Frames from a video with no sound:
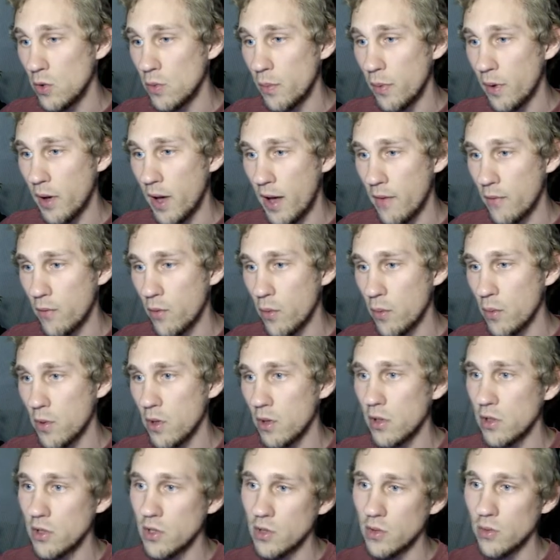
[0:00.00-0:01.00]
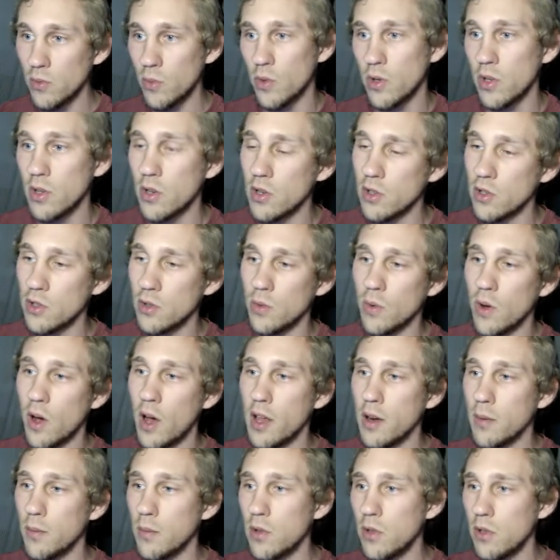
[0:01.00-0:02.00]
platform collision, we're going to do
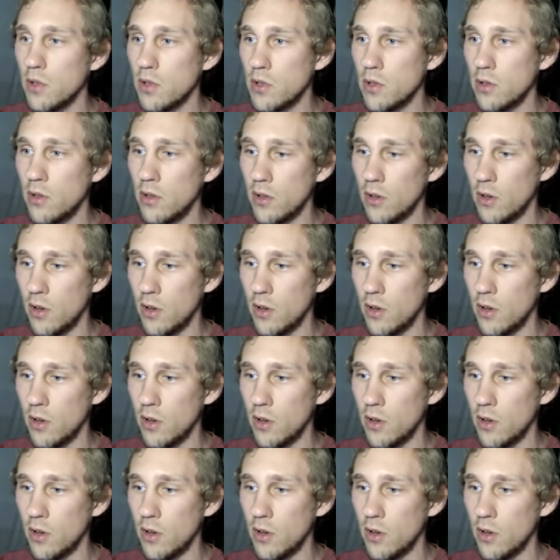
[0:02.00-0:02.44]
item collision.